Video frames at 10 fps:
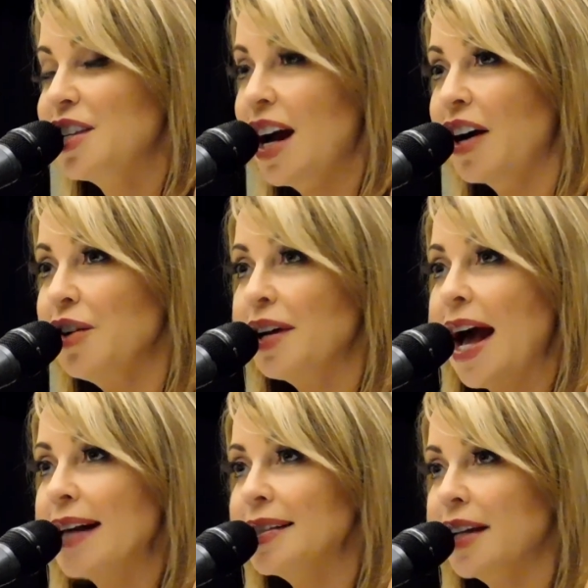Are you
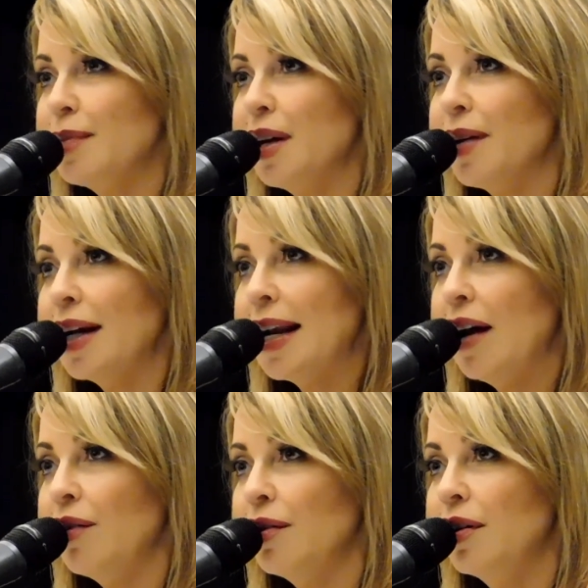casting me right now?
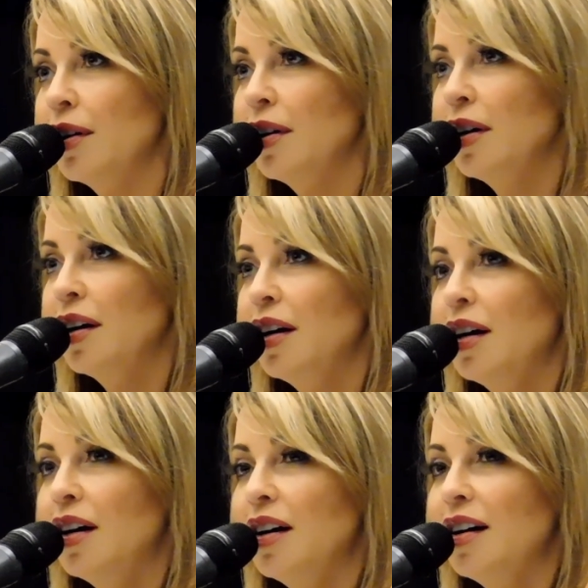
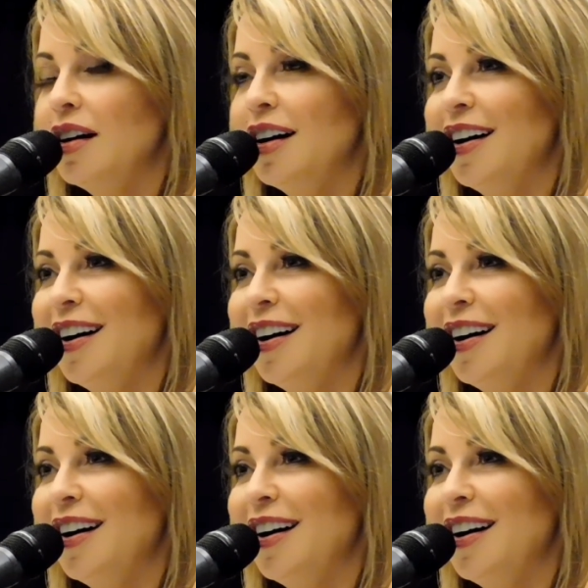No.